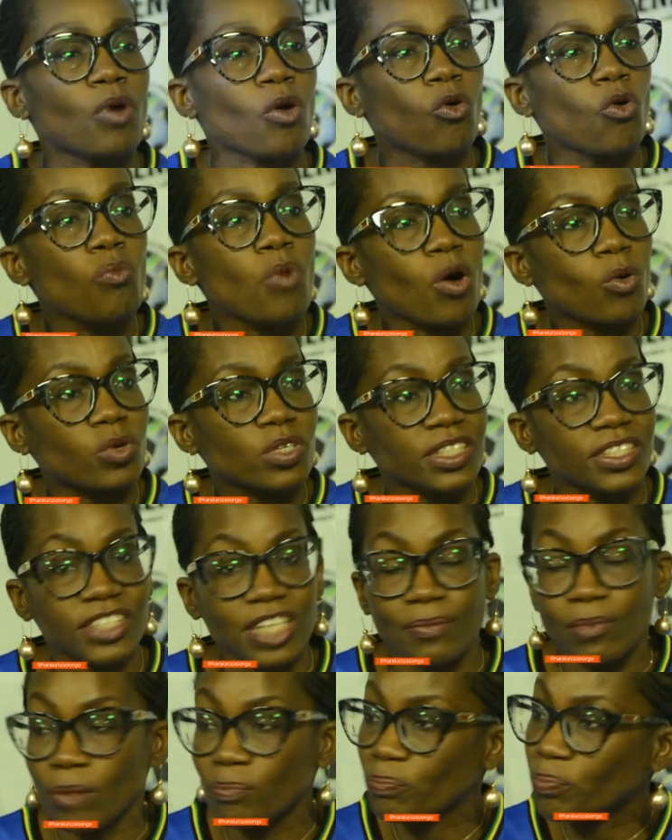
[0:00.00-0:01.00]
makubwa
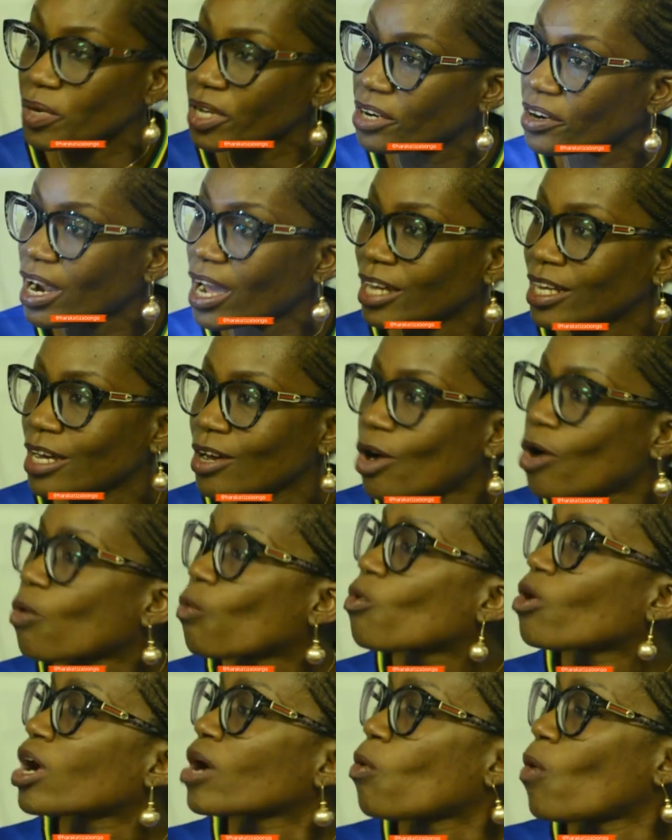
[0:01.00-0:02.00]
kutizama mpira
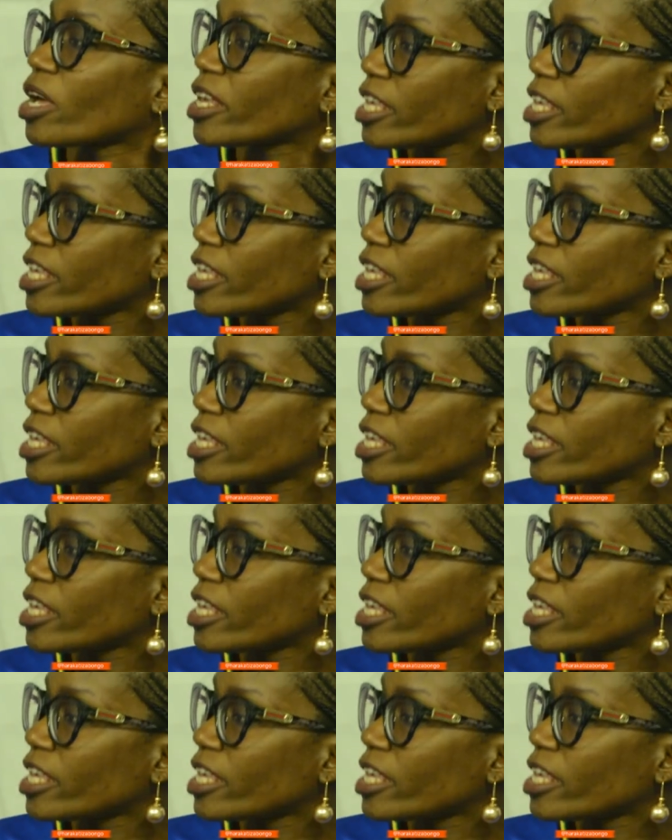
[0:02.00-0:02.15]
kwa